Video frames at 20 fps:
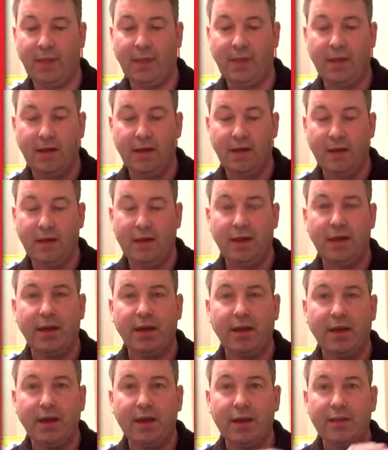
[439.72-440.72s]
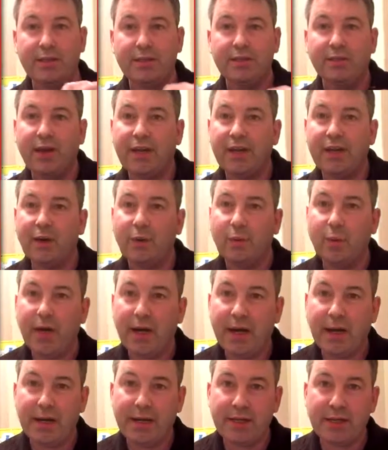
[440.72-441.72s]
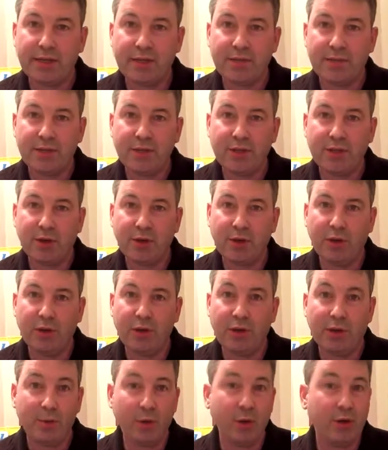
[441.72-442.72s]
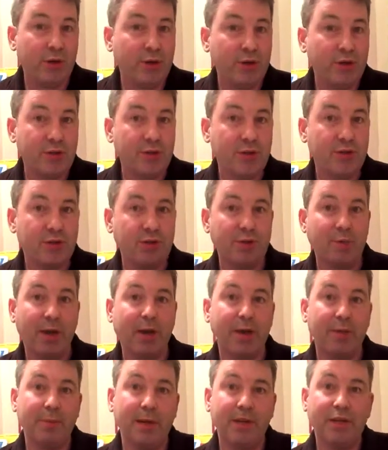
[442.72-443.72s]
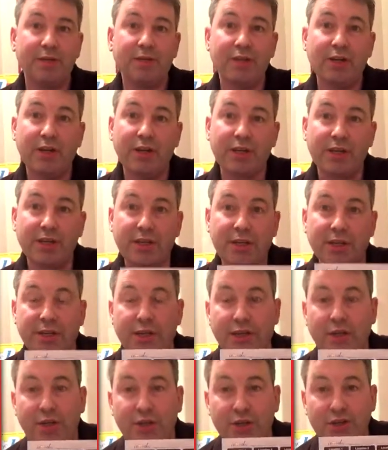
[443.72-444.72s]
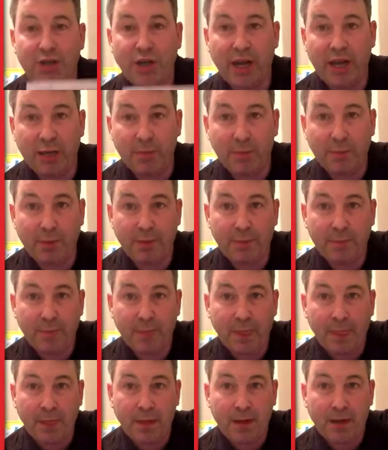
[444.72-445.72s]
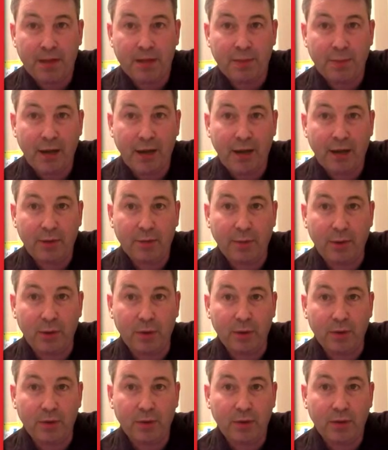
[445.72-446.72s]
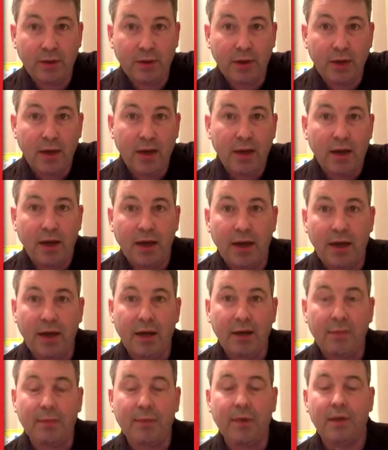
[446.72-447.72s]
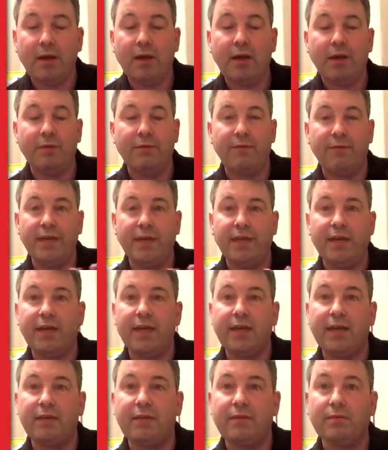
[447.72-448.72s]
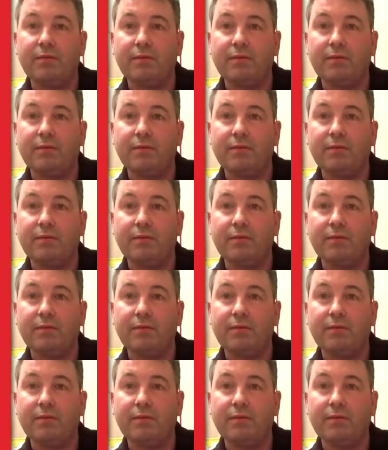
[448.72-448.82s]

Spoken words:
I need to find out where I can solo, and I'm only going to use the minor pentatonic shape as a backbone, filling in